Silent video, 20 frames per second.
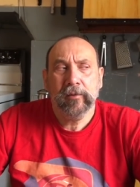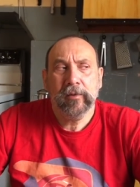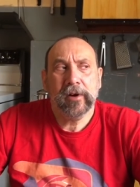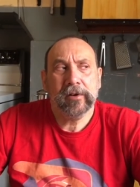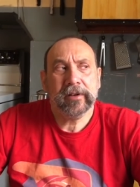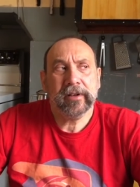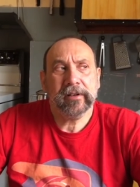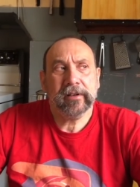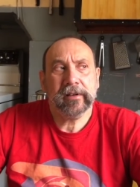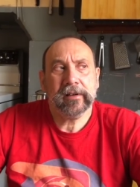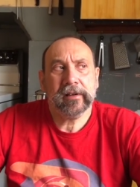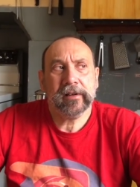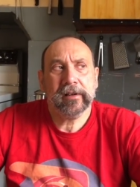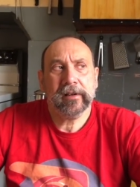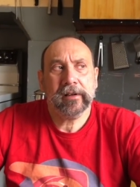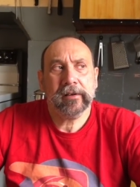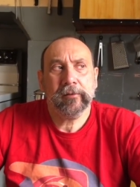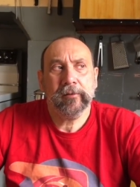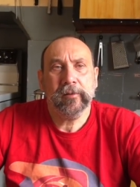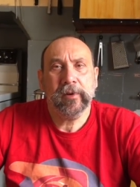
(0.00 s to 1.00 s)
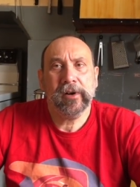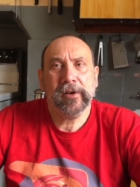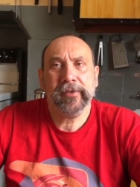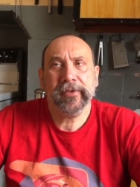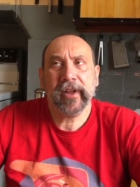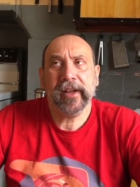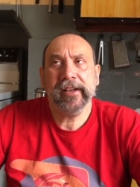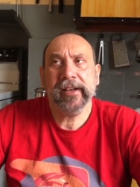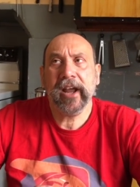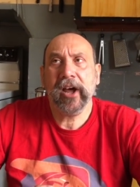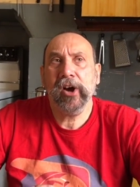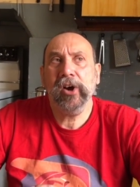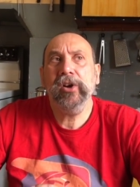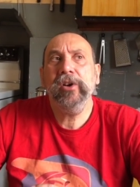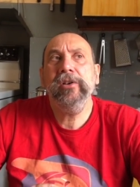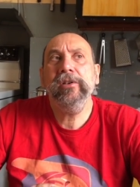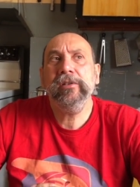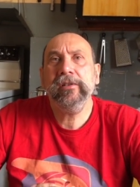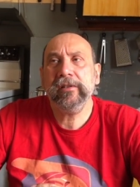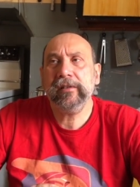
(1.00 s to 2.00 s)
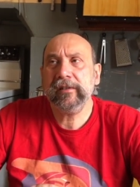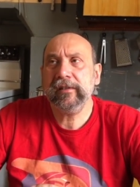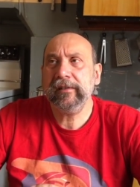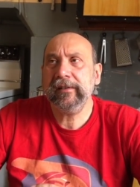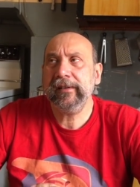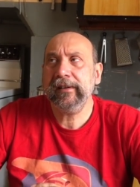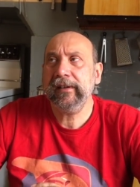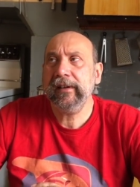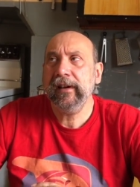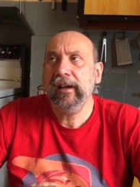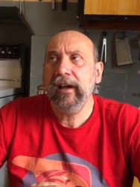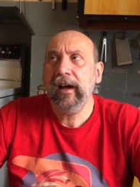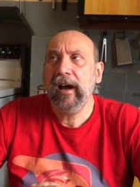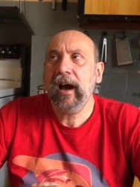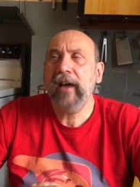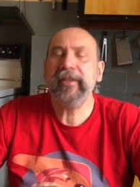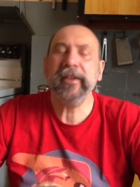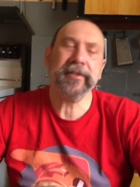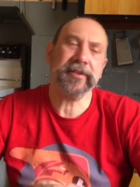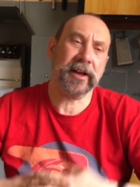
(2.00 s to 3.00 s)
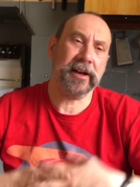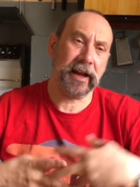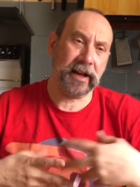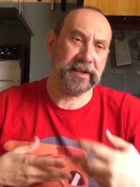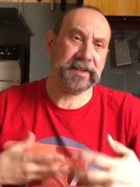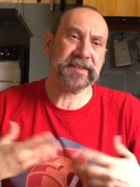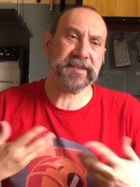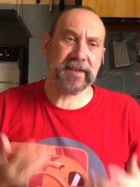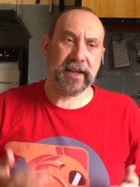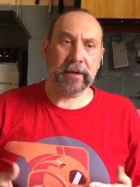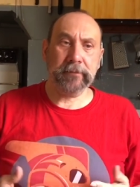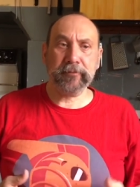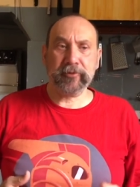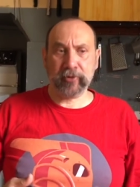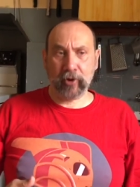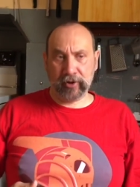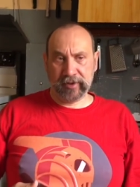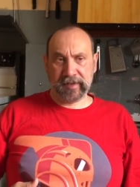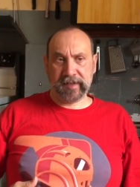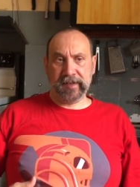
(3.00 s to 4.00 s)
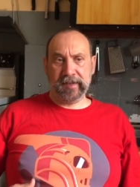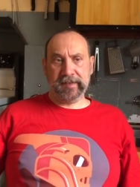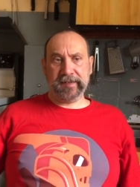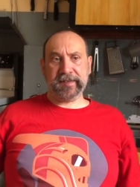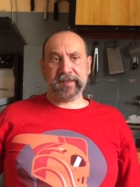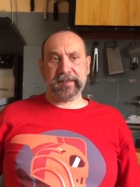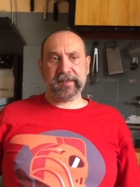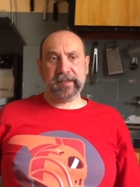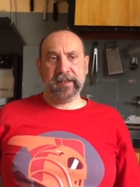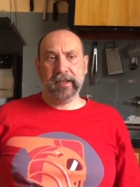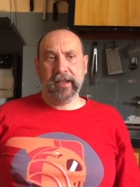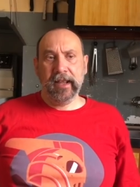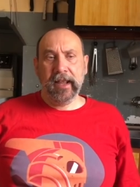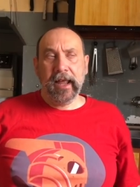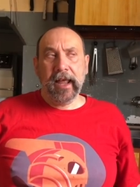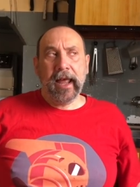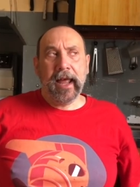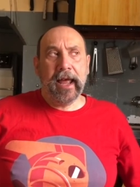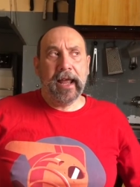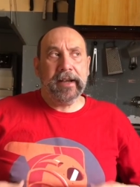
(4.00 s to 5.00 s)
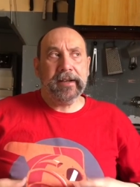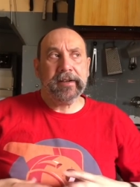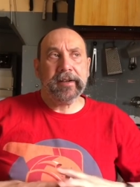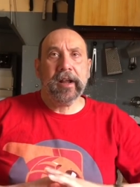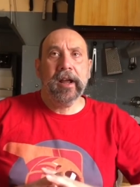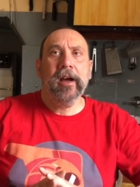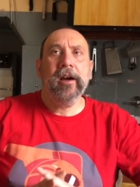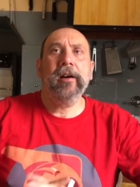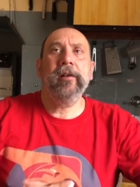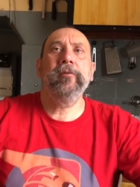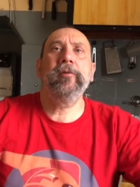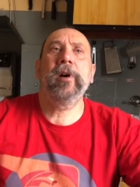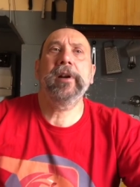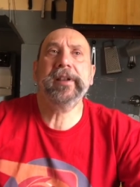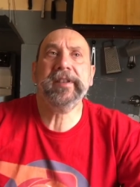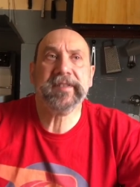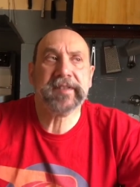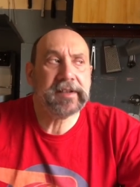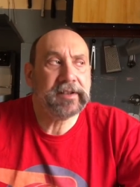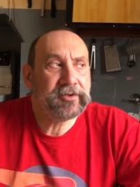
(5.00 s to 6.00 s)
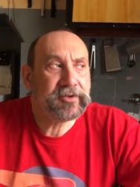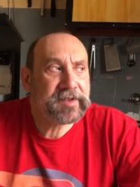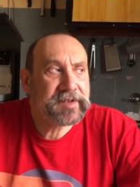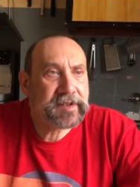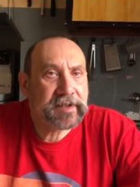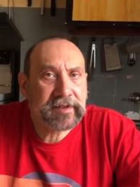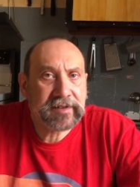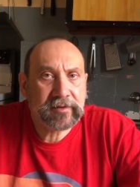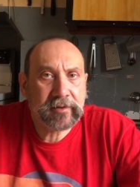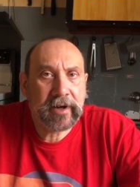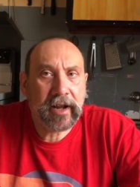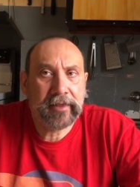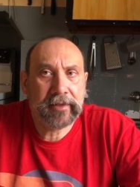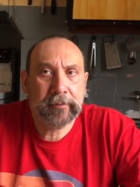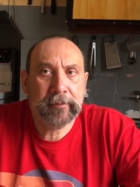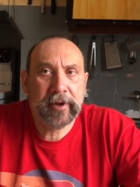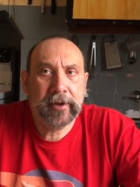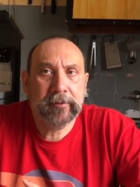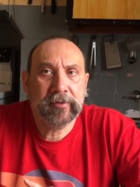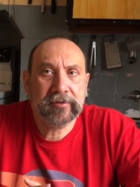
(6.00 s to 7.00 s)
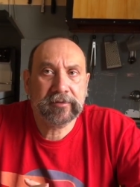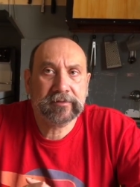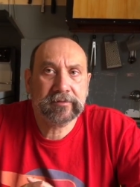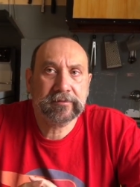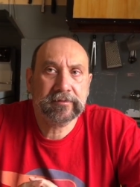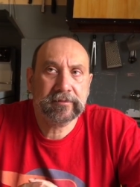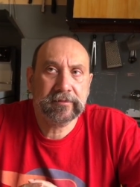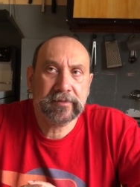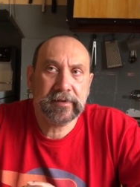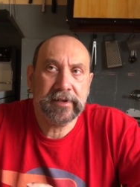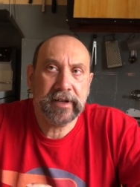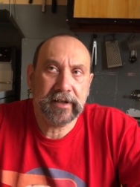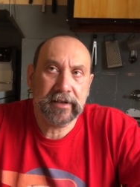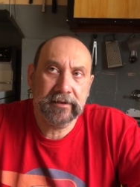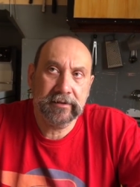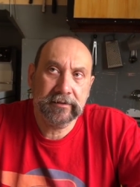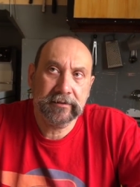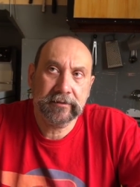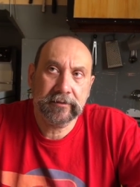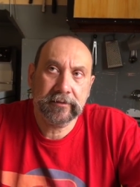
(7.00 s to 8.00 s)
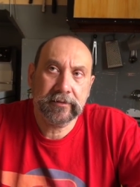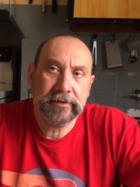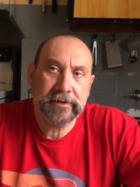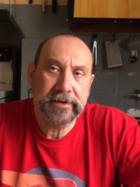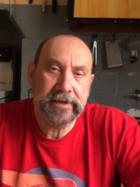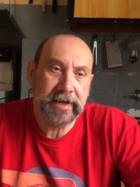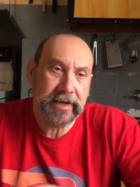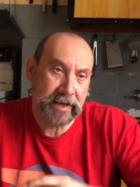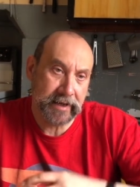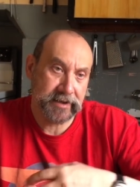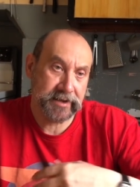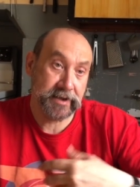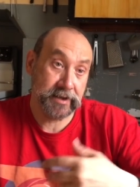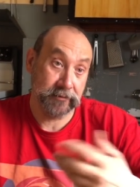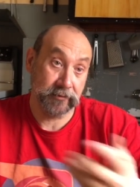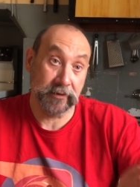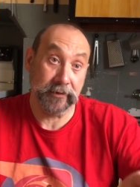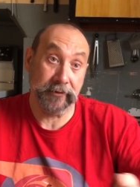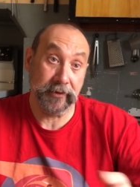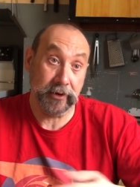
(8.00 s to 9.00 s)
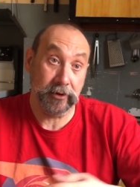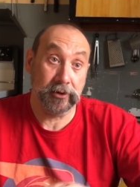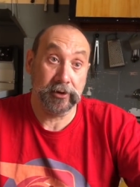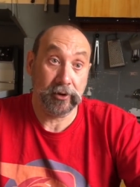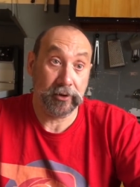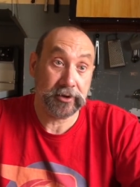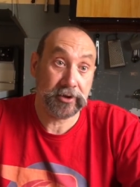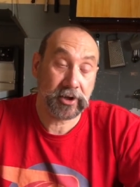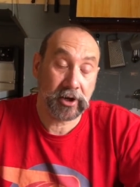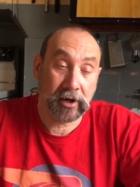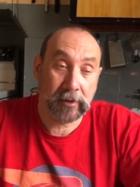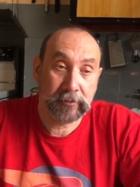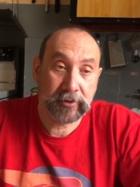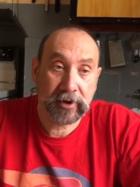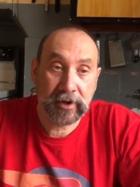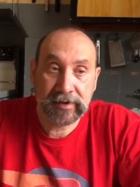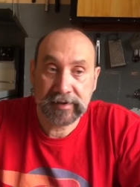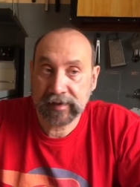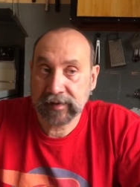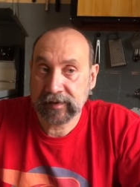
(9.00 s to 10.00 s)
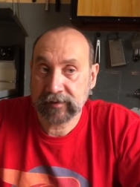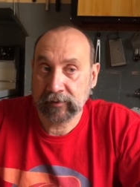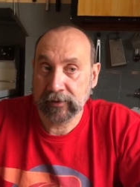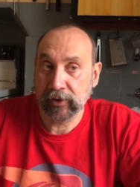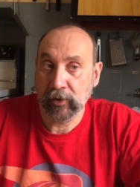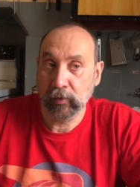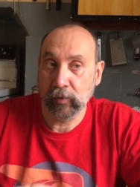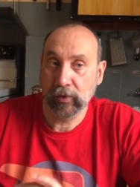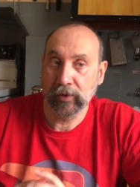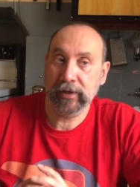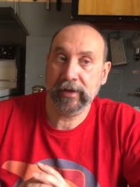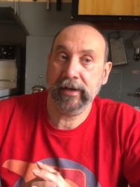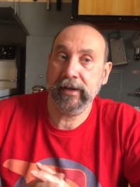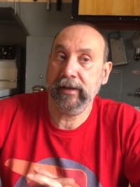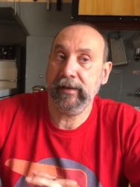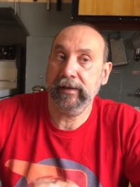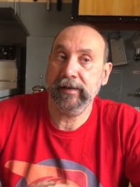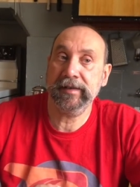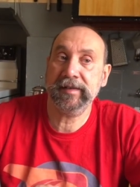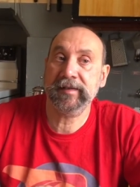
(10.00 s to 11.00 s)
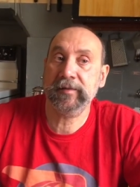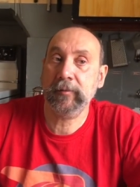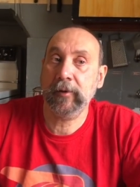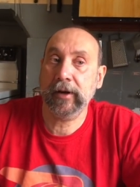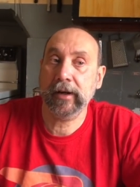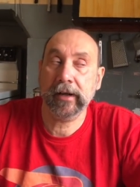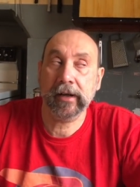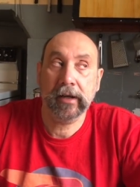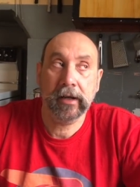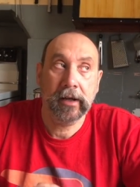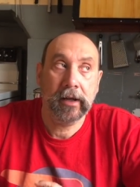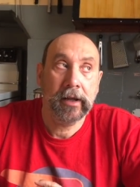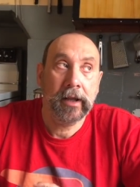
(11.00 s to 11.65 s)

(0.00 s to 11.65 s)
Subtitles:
Well, they know, I think they understand process. And what is interesting is when other people, you know, you get to reveal your entire process when you're working this way.